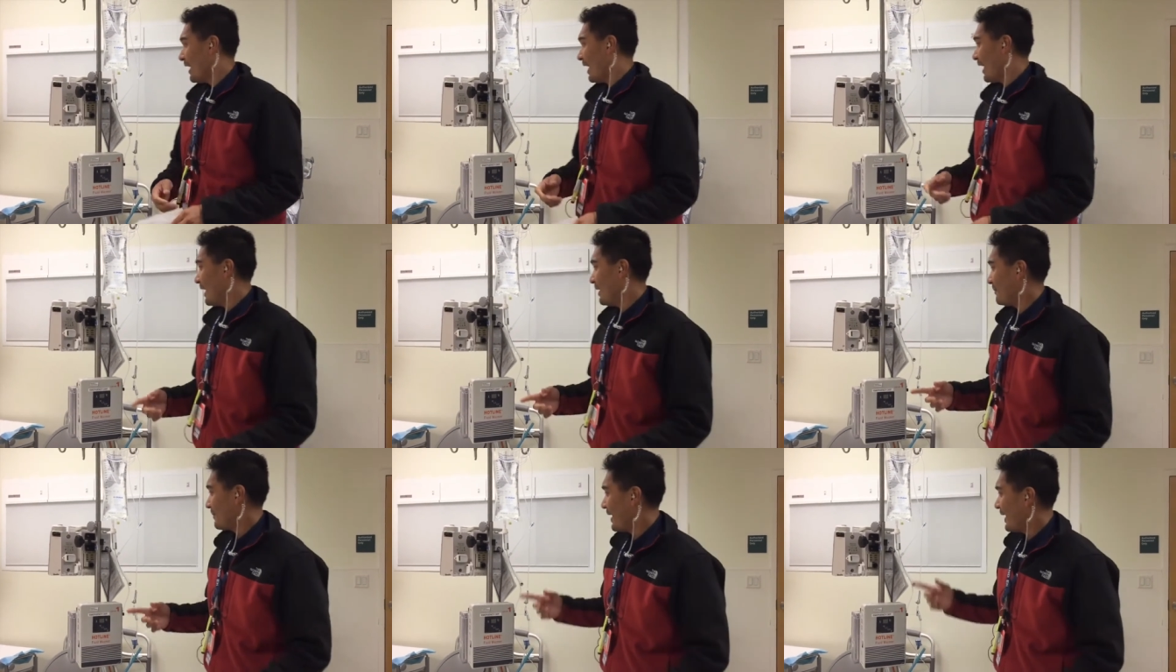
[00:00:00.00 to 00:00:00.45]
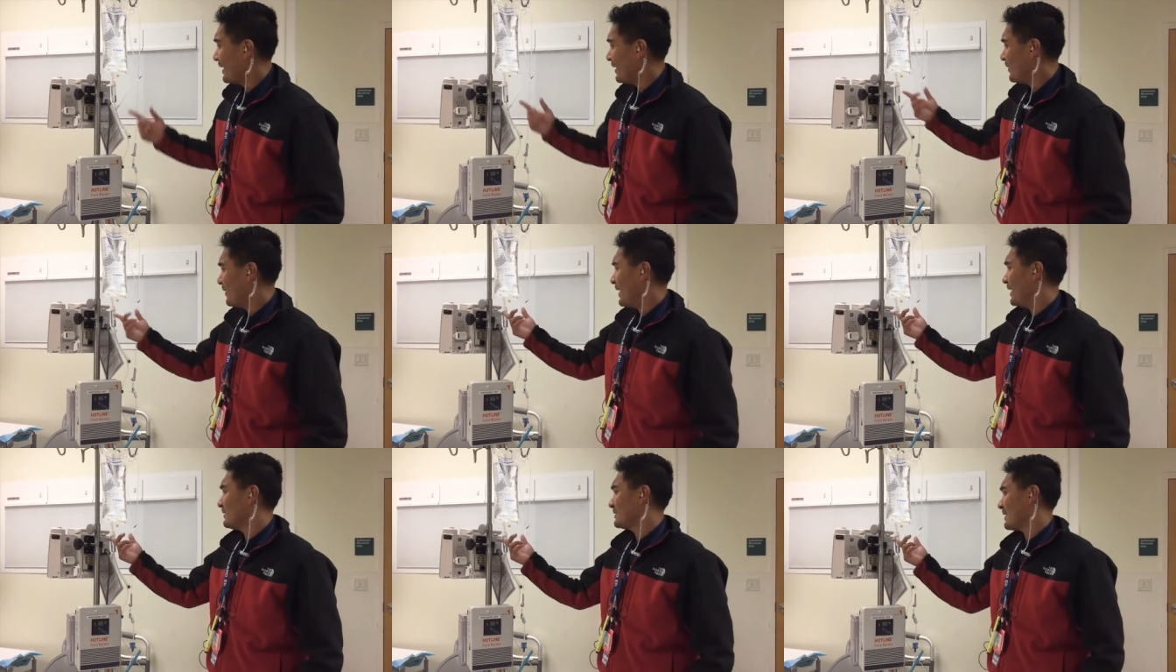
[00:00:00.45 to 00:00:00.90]
Um, I
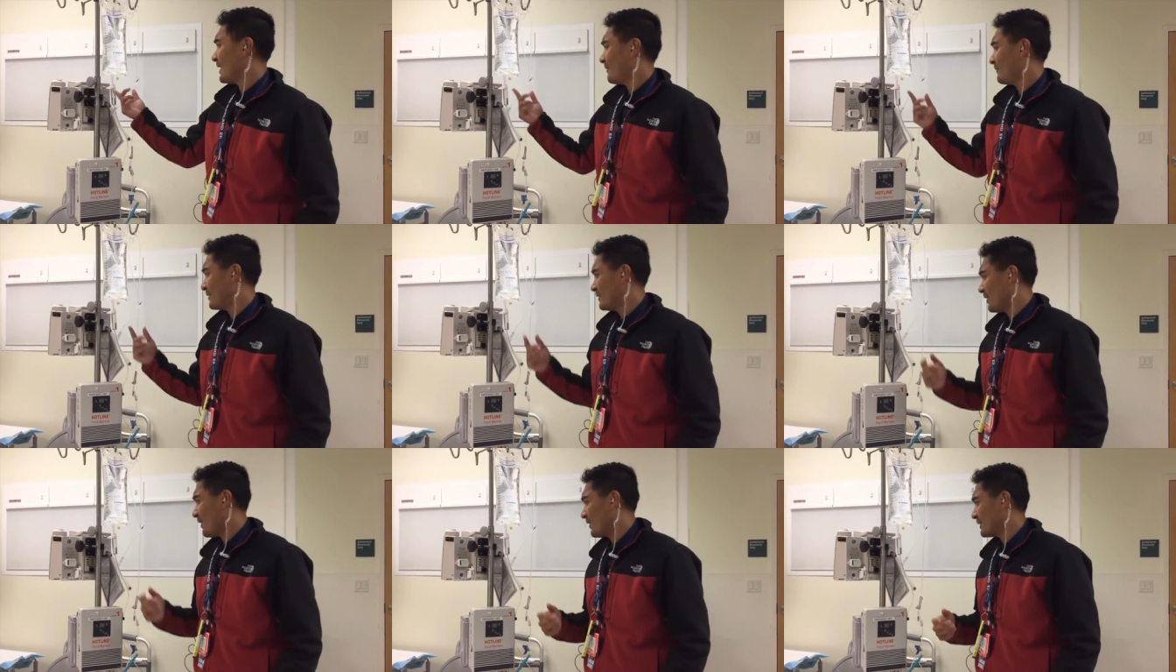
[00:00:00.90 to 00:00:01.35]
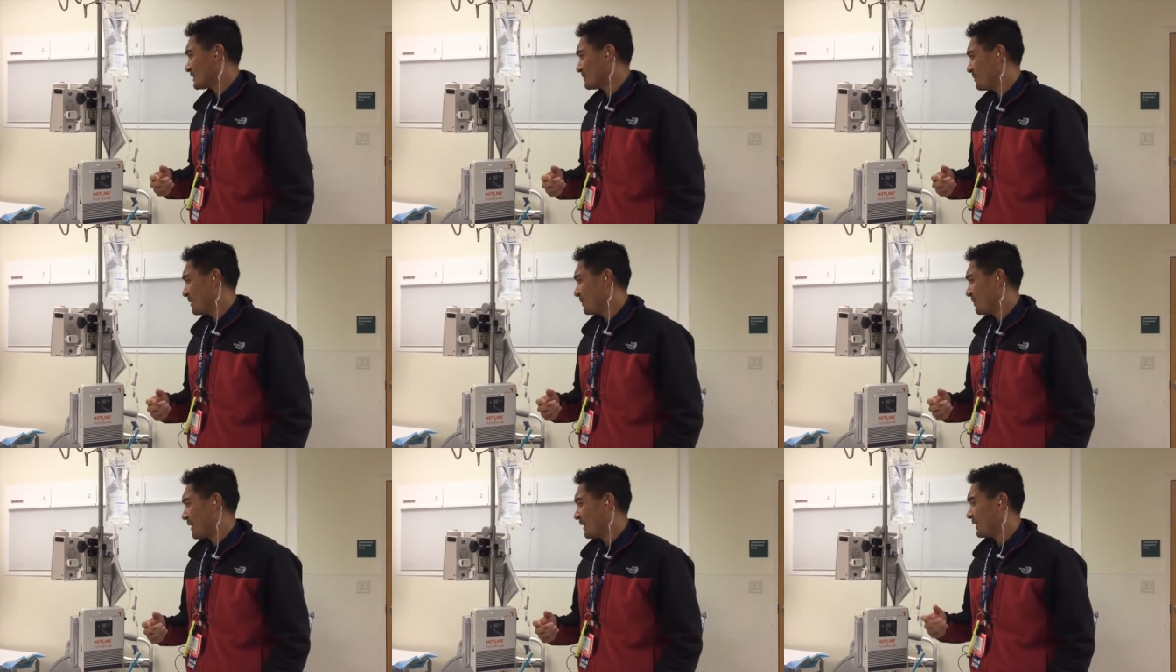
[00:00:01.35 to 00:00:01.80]
know I also have an
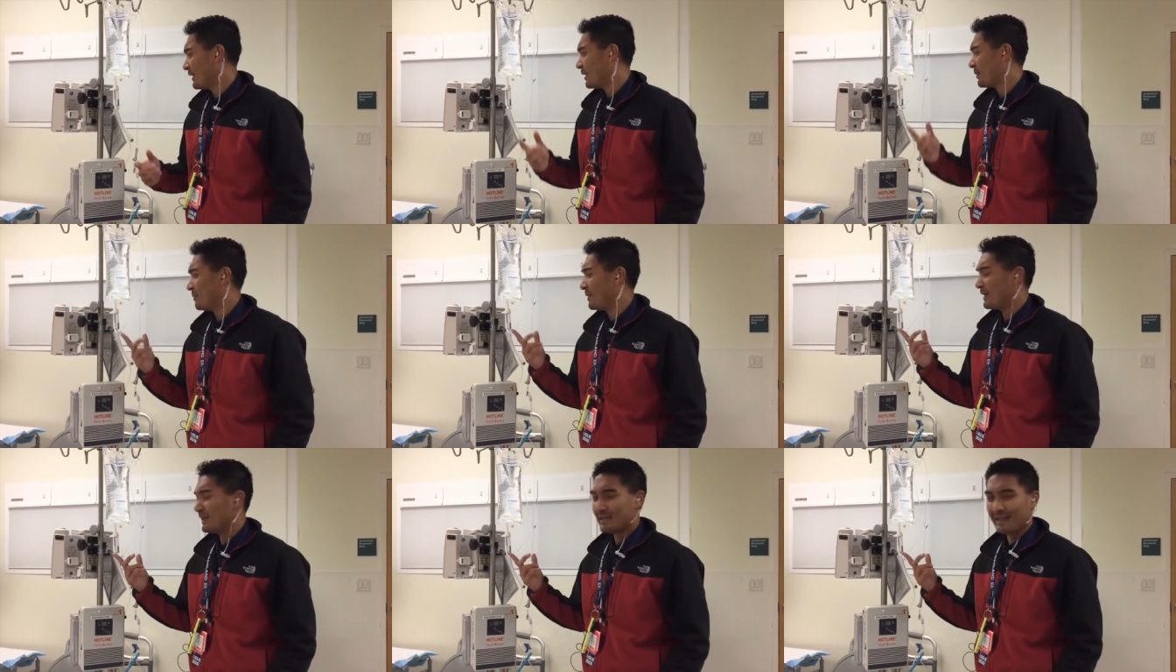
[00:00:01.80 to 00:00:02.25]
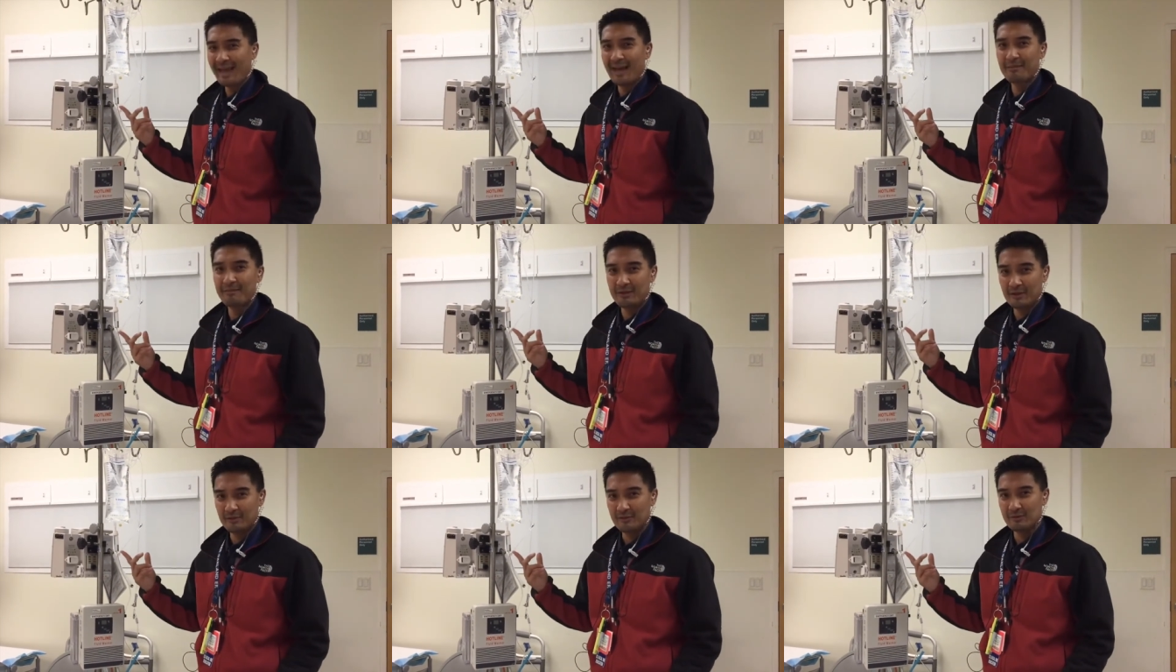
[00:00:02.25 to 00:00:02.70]
Alaris pump on here, but it
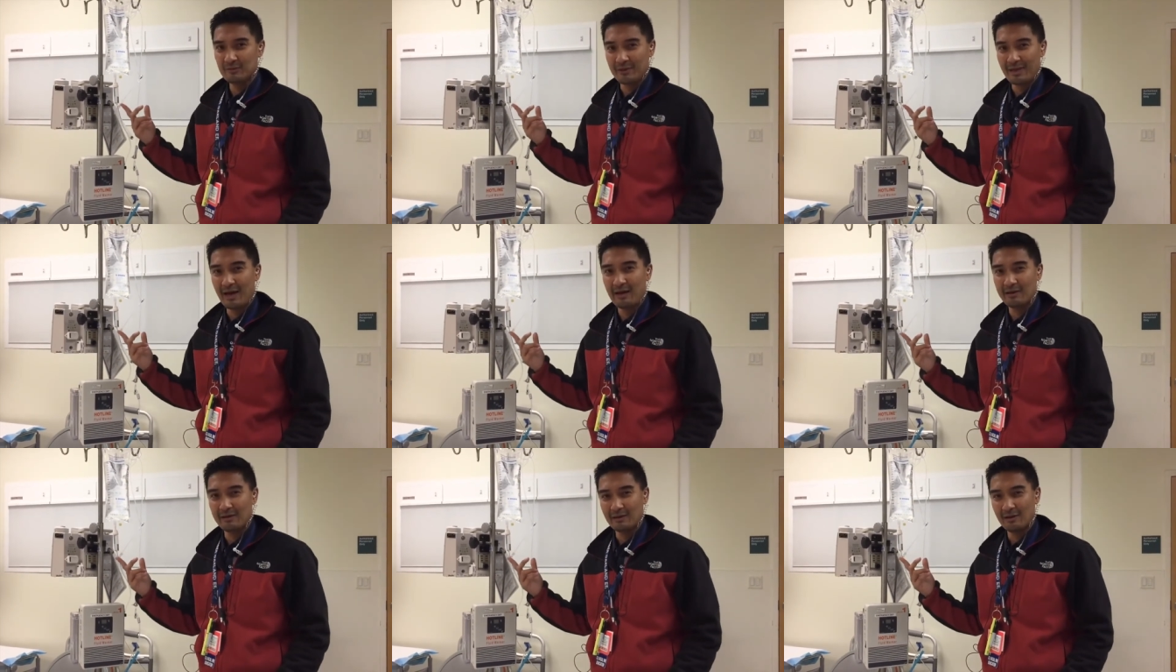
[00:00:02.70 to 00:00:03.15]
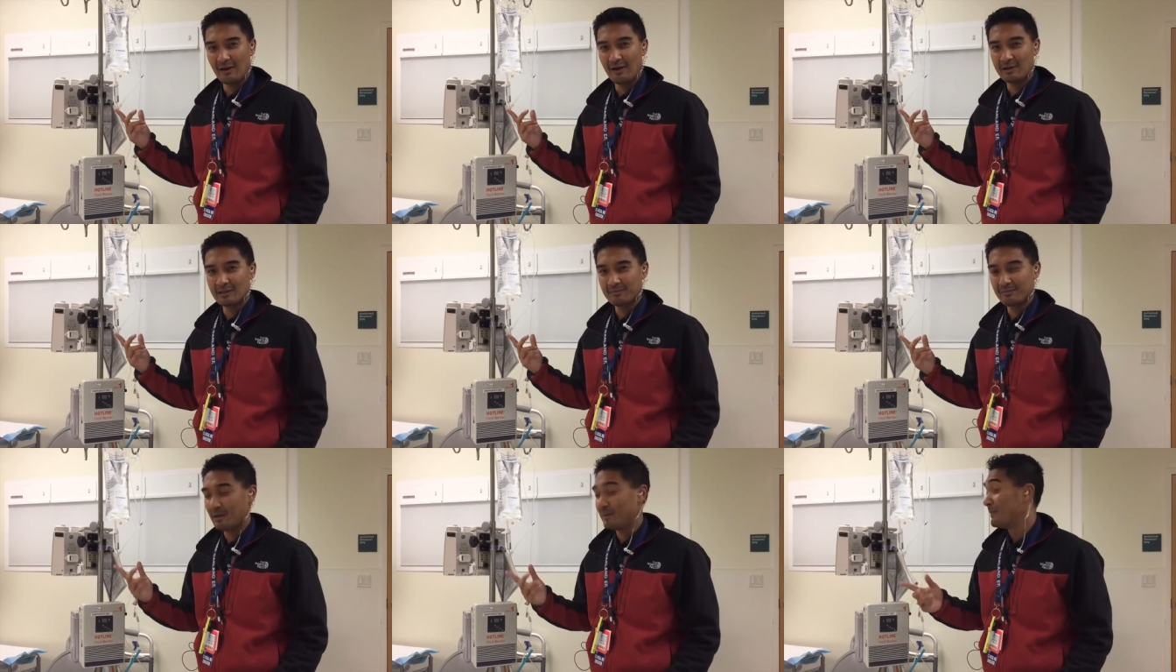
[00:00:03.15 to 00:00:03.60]
can be used without an
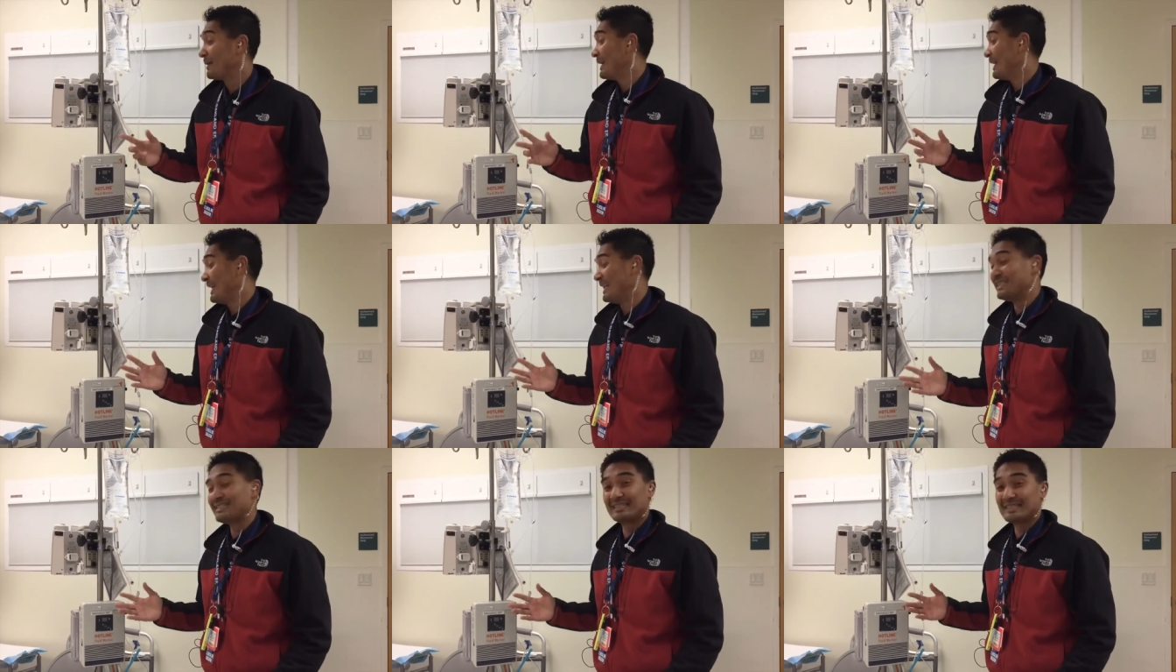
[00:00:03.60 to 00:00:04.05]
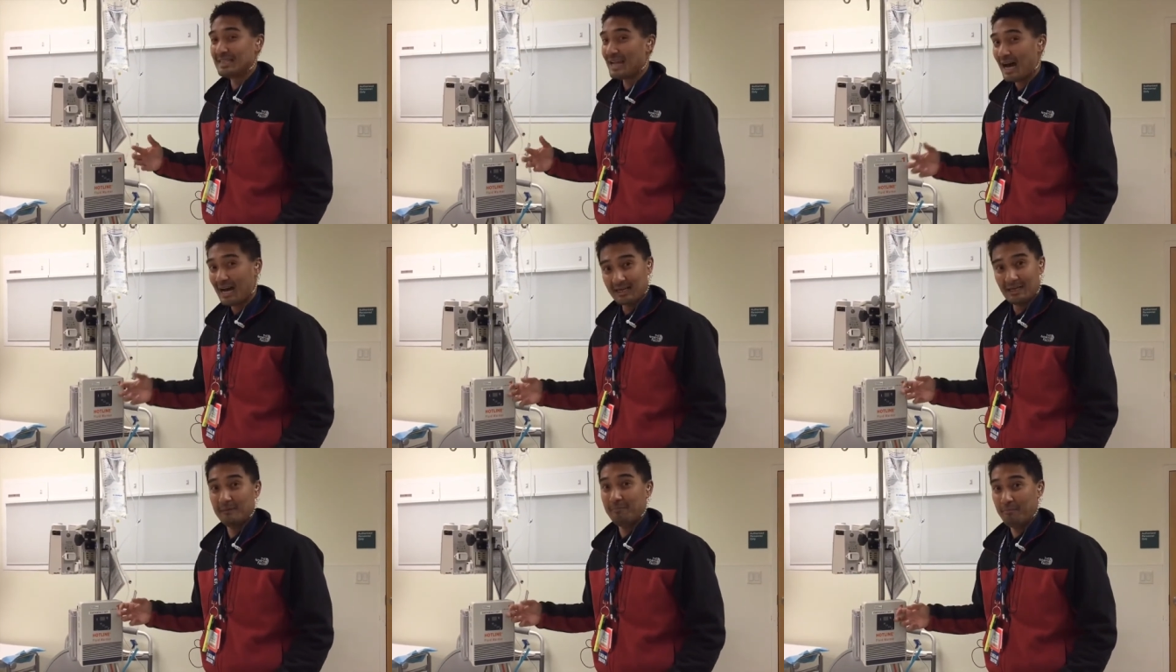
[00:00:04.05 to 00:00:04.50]
Alaris pump. It is
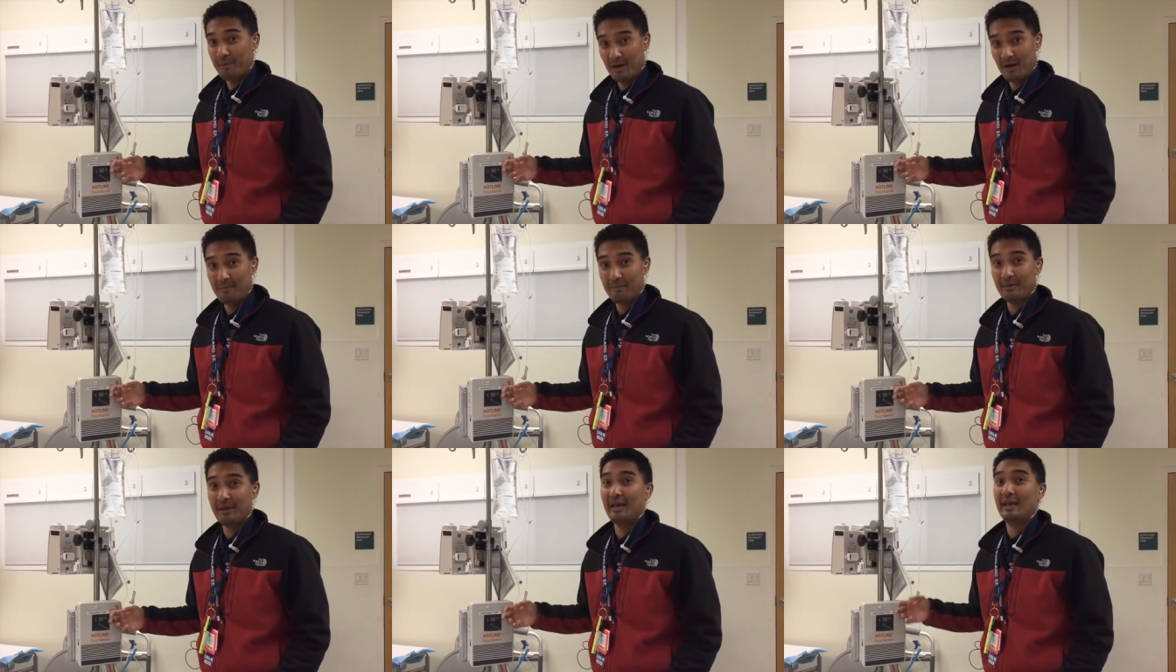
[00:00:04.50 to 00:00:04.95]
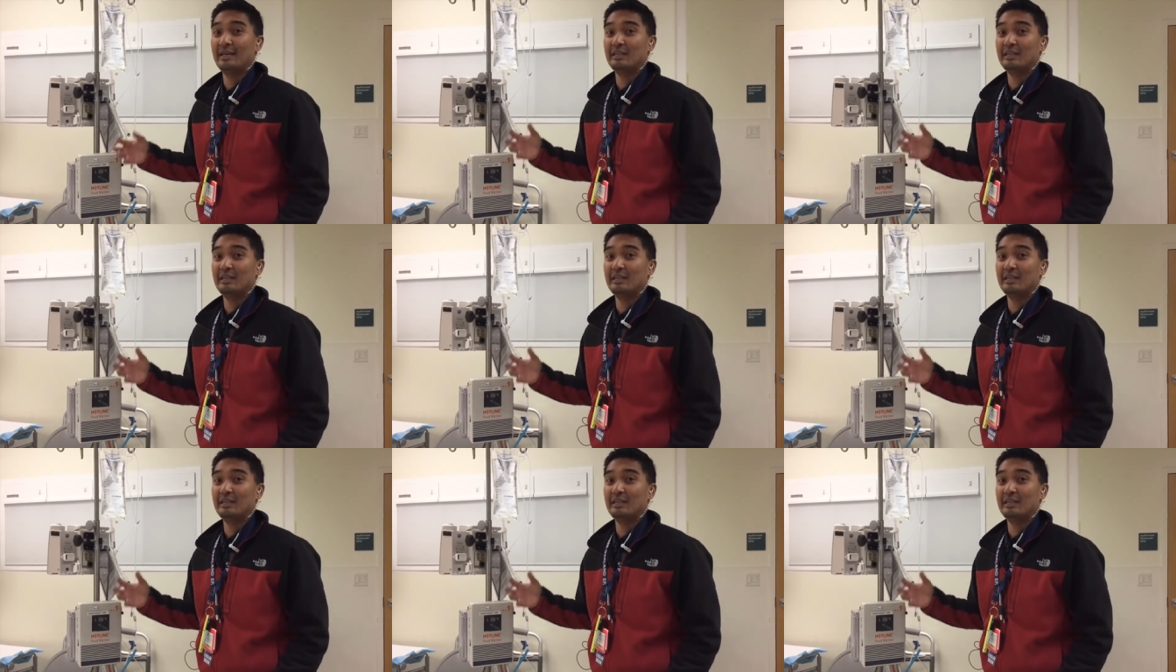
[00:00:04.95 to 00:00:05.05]
not a pump.